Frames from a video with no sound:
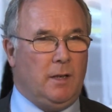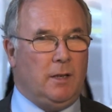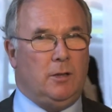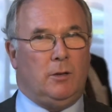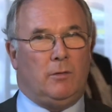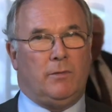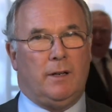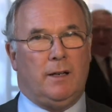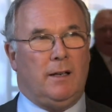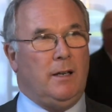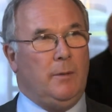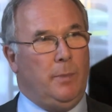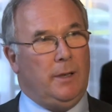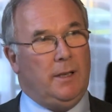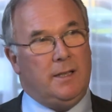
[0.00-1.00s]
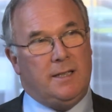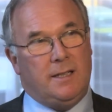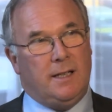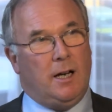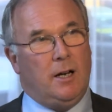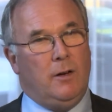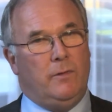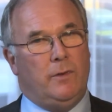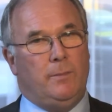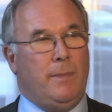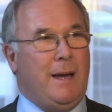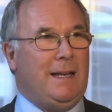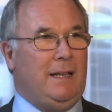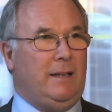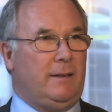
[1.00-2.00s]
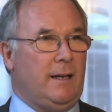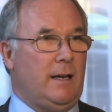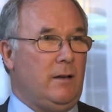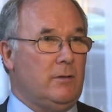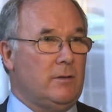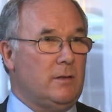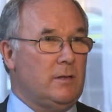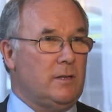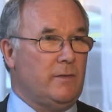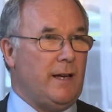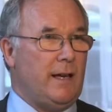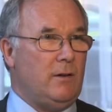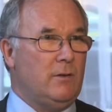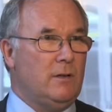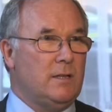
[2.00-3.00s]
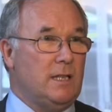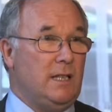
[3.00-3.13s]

your reliability over many thousands of hours,